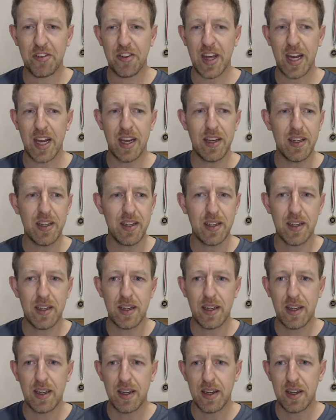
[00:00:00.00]
then,
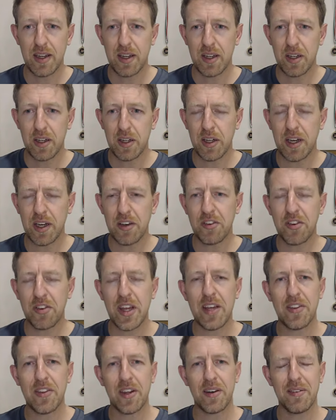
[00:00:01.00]
you can
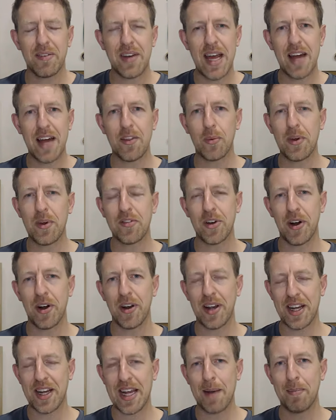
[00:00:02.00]
see that now that we've
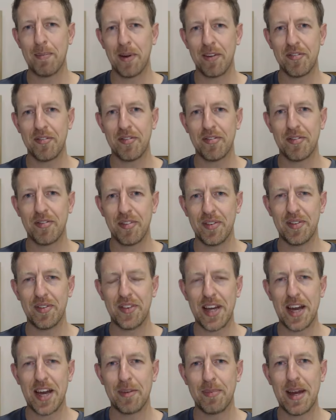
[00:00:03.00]
got a couple of
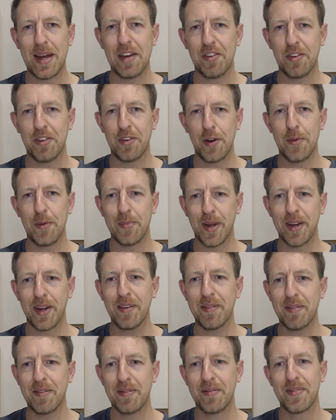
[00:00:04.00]
databases
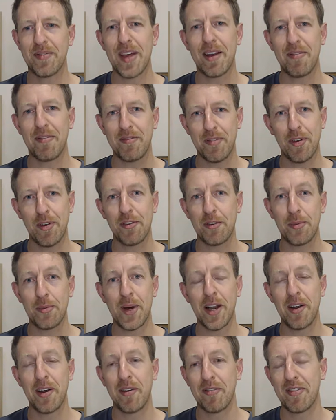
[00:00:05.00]
open, that first
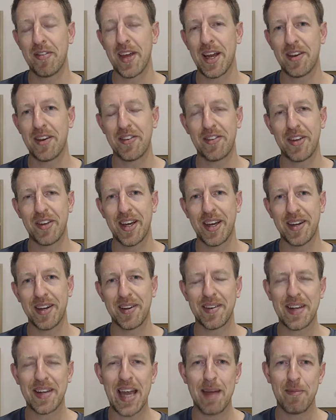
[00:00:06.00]
one of
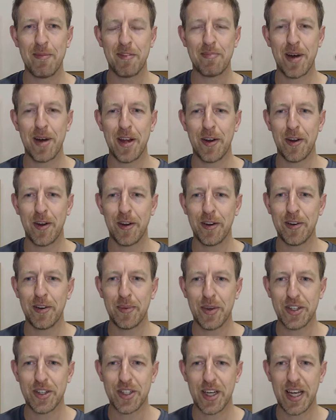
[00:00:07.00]
that game of my own,
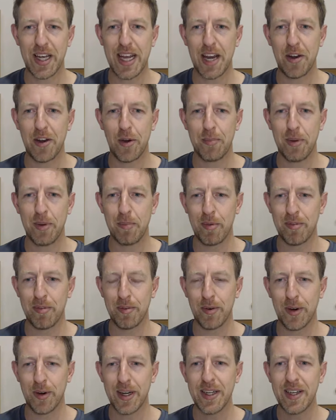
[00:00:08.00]
which I had open
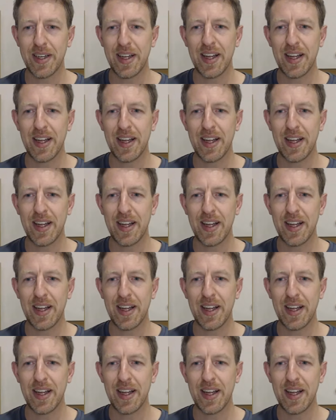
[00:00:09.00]
before,